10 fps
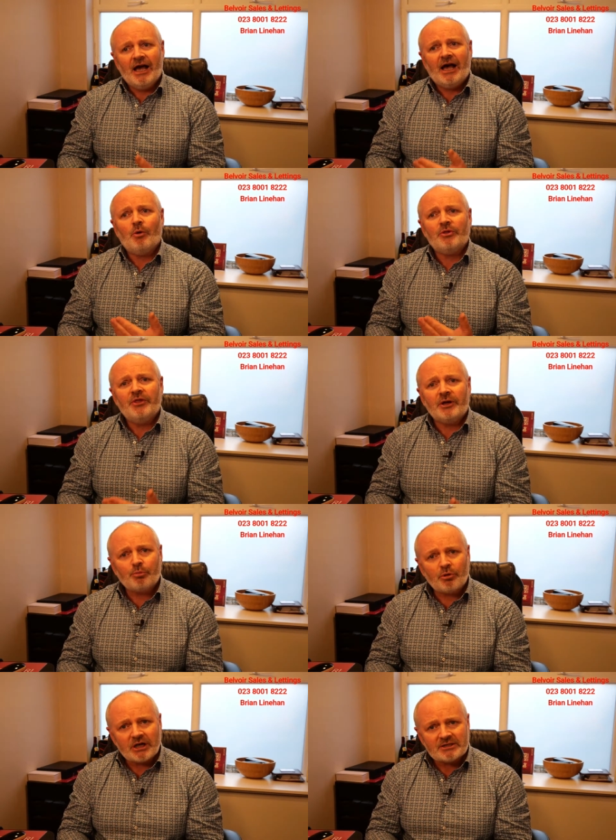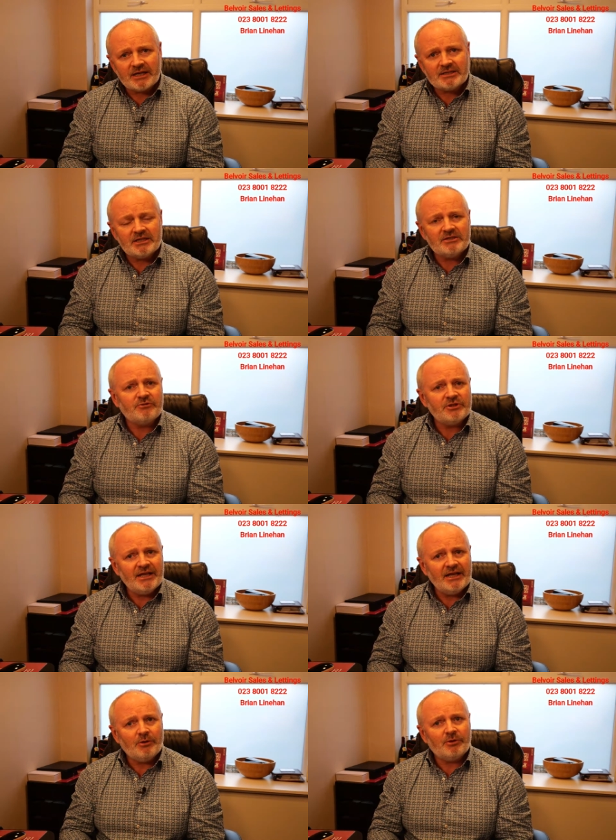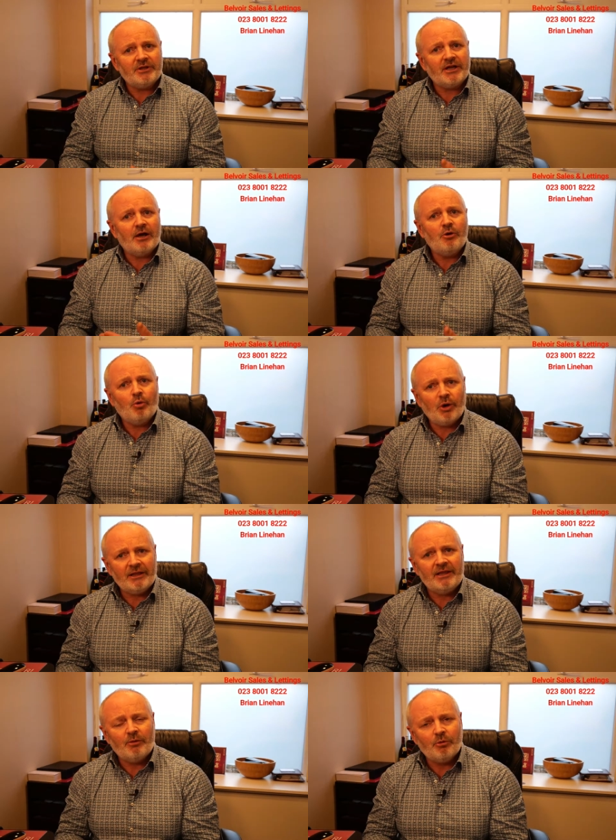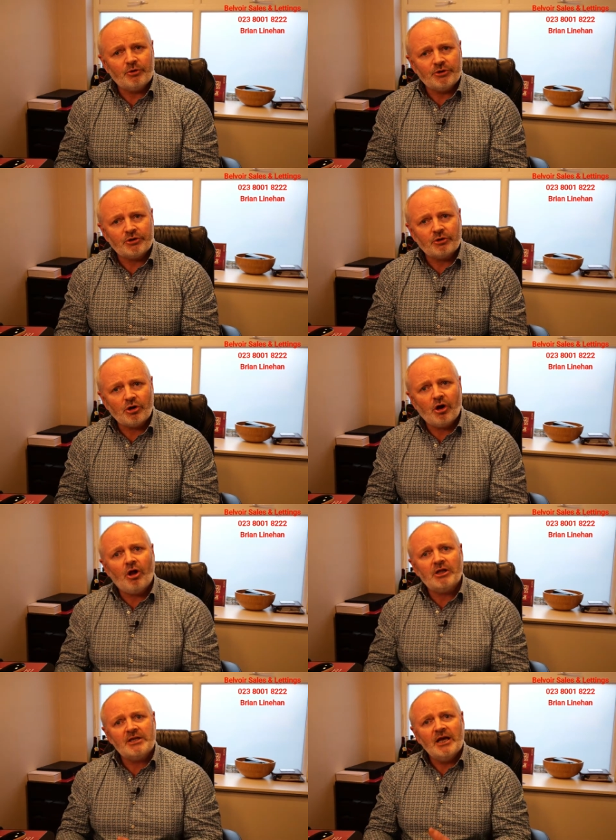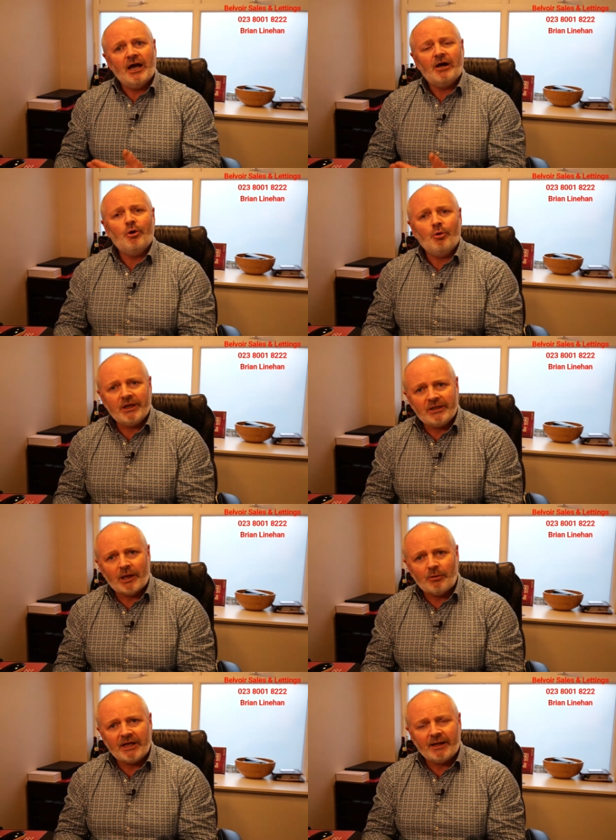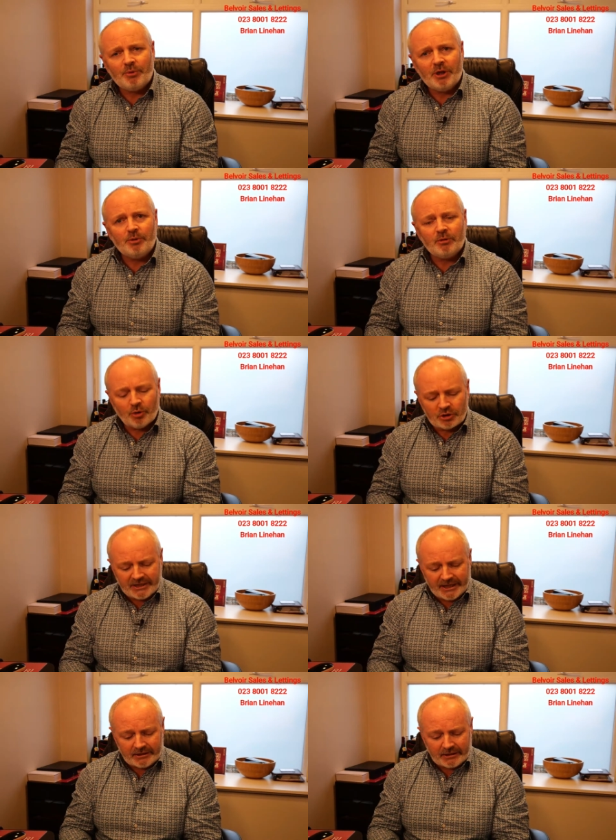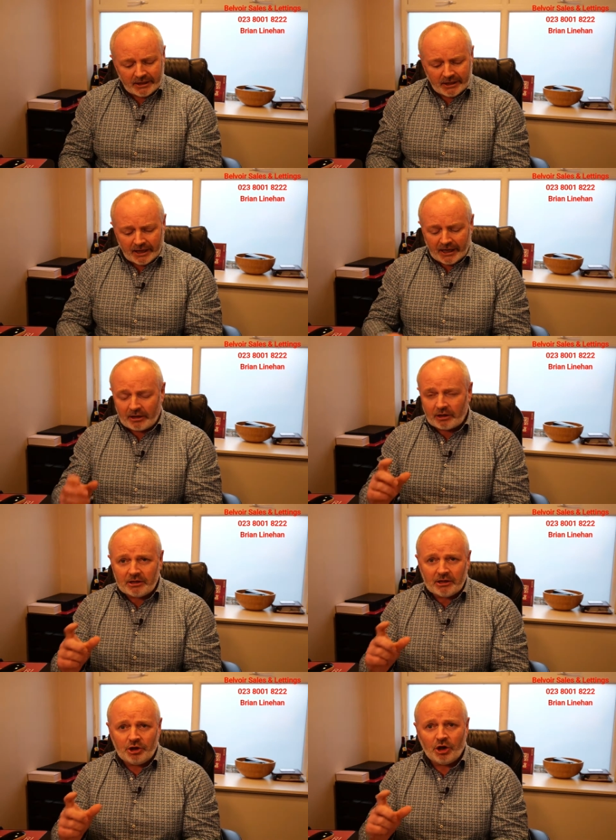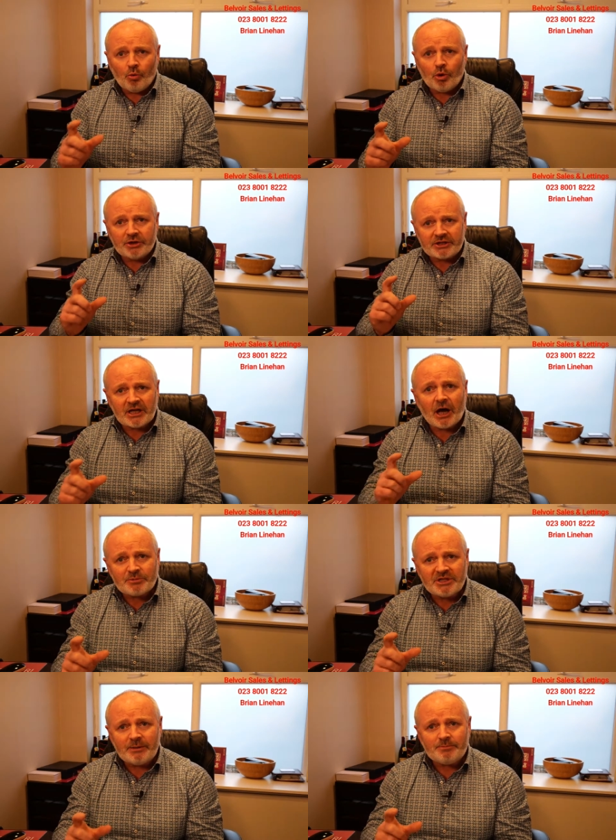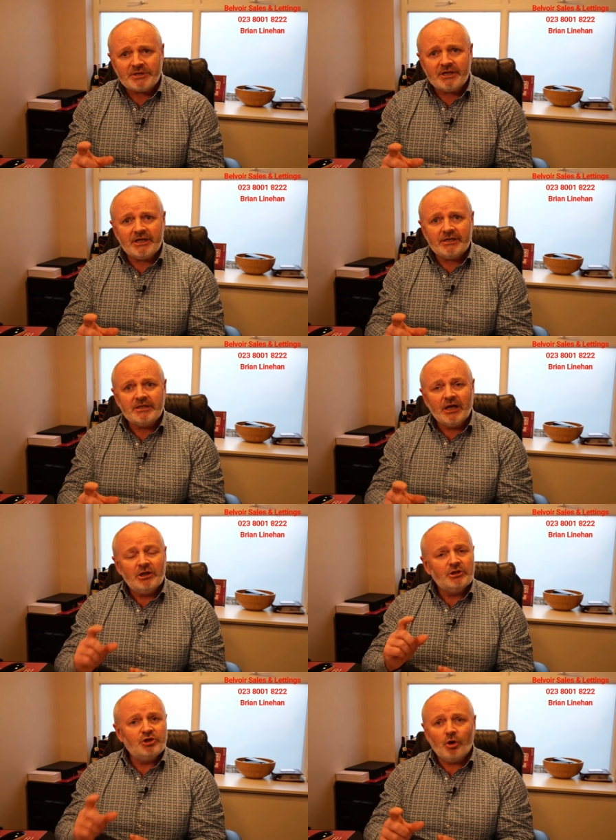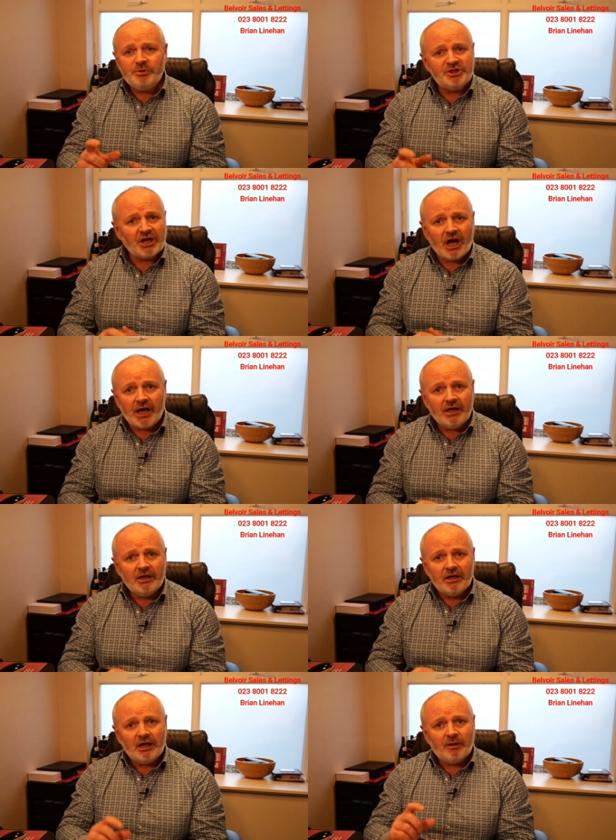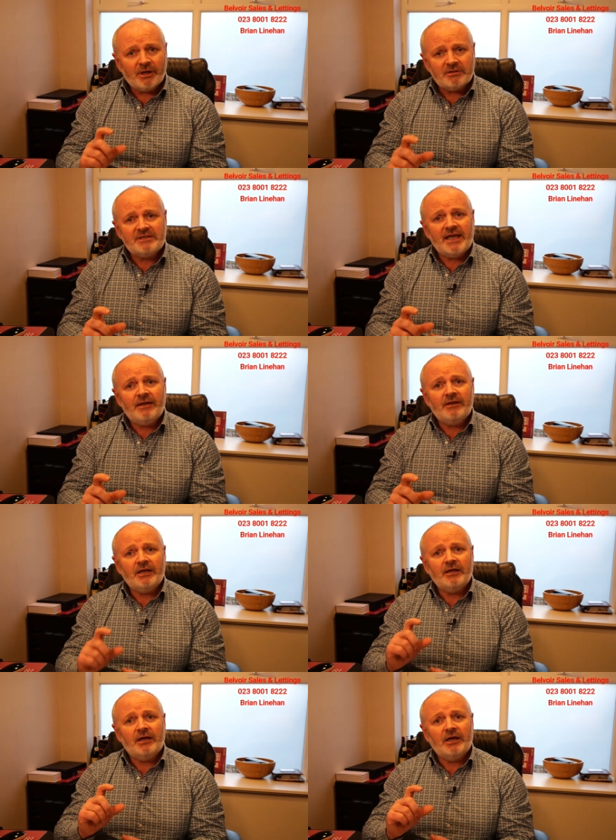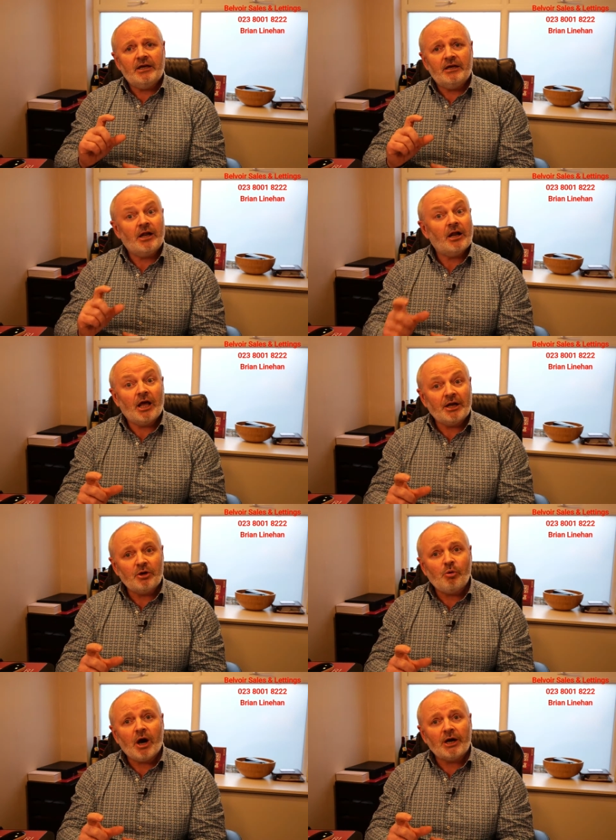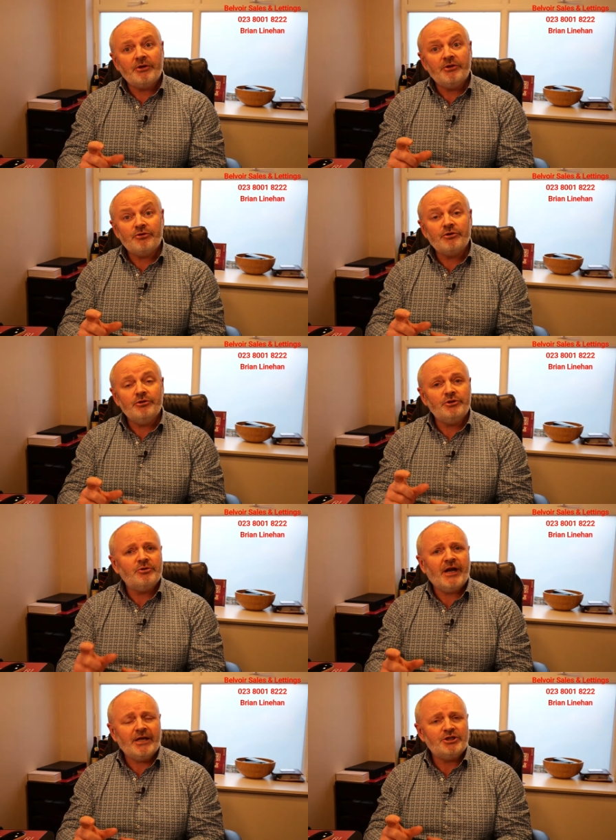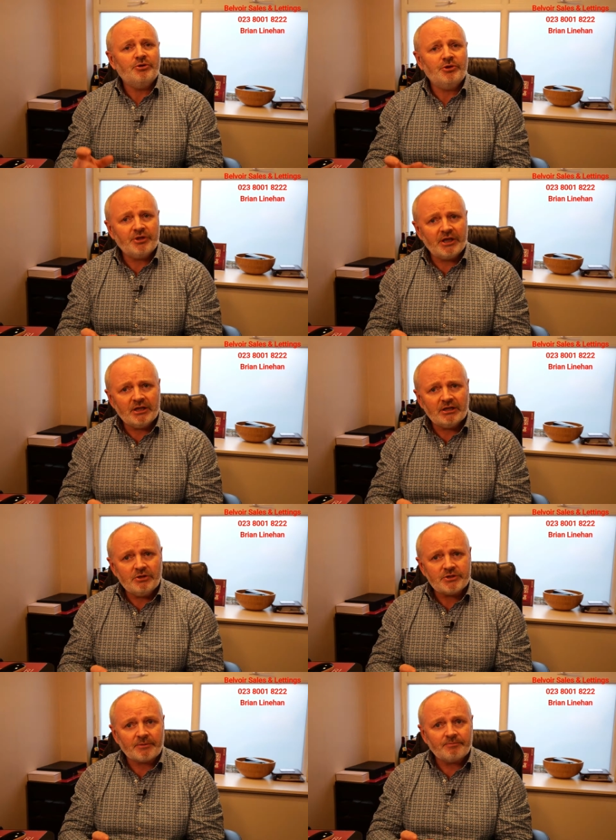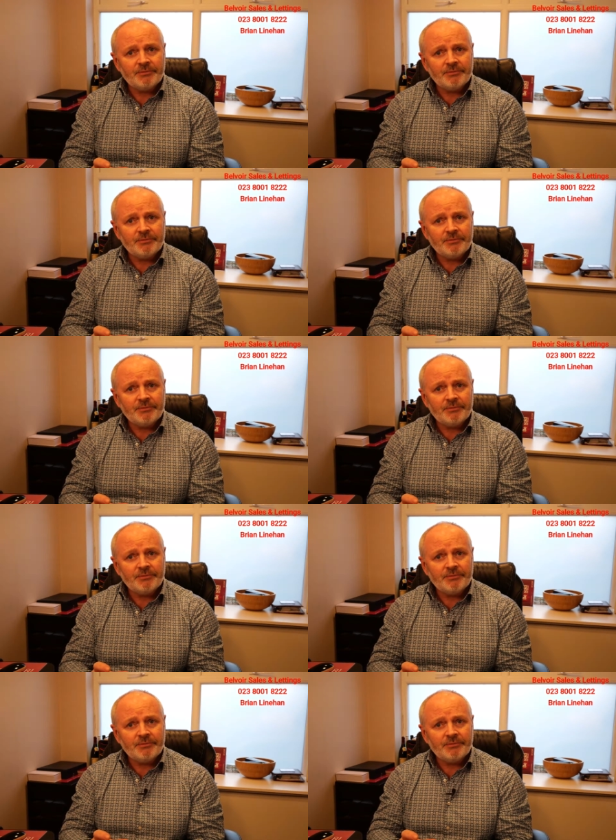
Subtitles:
what their process is for dealing with it, how quick they will return calls, how quick they will get people booked in. And one of the top tips is, don't be shy about sending an online inquiry through to an agent who you're thinking of using.